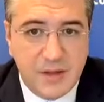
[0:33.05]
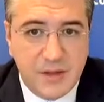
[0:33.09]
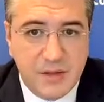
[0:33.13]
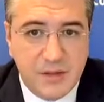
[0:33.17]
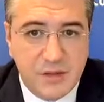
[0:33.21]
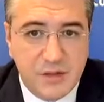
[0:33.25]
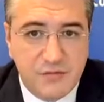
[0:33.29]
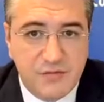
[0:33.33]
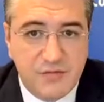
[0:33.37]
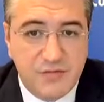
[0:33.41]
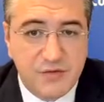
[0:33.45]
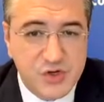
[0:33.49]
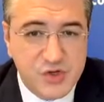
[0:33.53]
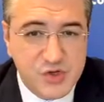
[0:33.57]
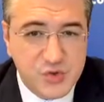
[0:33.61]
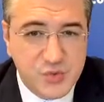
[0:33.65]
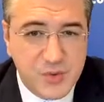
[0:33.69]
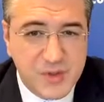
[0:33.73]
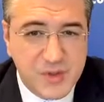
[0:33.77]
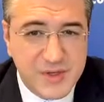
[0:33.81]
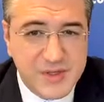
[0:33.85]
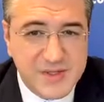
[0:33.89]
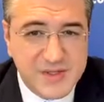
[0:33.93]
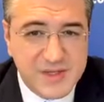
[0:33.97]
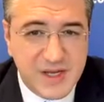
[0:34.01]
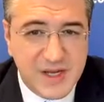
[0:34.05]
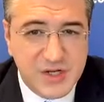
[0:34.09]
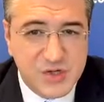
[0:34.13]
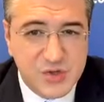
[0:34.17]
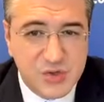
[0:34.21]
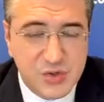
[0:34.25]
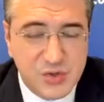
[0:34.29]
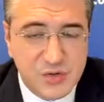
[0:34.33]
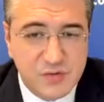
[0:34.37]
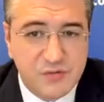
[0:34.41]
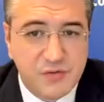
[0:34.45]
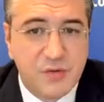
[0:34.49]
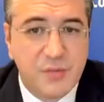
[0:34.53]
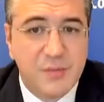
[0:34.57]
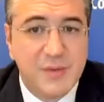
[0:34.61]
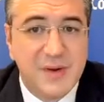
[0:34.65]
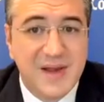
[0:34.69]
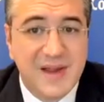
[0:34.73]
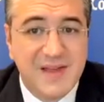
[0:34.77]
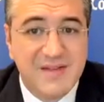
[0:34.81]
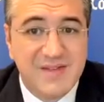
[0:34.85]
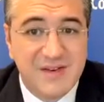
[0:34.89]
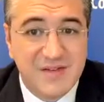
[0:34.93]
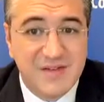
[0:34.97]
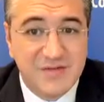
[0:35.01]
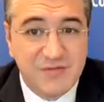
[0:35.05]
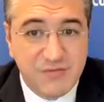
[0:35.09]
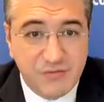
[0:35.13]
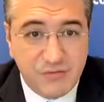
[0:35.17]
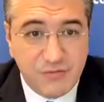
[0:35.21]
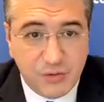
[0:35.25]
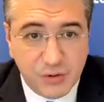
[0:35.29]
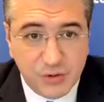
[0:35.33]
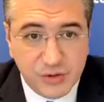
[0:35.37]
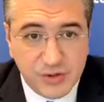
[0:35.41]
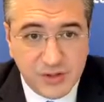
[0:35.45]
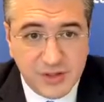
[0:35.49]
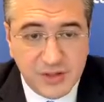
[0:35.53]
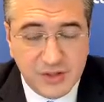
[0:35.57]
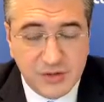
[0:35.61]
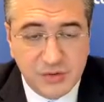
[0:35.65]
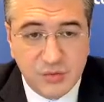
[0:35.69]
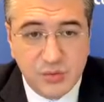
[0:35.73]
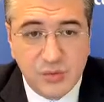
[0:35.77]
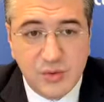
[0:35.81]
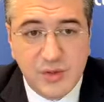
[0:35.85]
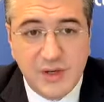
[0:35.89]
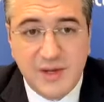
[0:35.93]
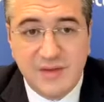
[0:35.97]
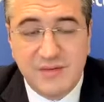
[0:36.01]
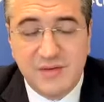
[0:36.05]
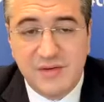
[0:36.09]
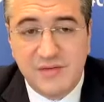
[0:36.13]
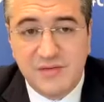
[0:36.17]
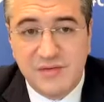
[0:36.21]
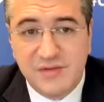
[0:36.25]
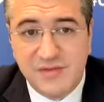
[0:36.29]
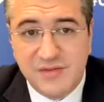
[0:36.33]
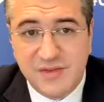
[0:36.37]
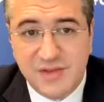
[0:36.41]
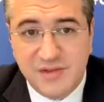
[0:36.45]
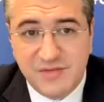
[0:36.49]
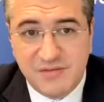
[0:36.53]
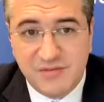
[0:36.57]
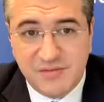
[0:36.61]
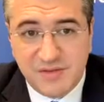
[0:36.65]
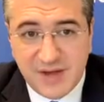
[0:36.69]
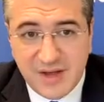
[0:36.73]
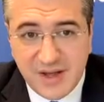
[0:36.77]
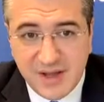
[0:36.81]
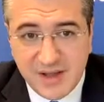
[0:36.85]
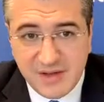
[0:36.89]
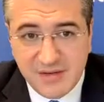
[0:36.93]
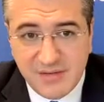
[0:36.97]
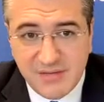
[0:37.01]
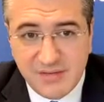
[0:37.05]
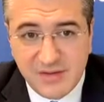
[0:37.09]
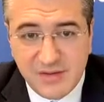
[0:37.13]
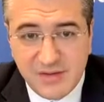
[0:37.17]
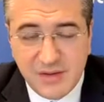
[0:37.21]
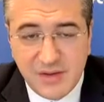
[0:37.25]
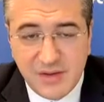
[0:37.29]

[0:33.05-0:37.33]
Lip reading: The first one is scheduled from 11:40 to 11:55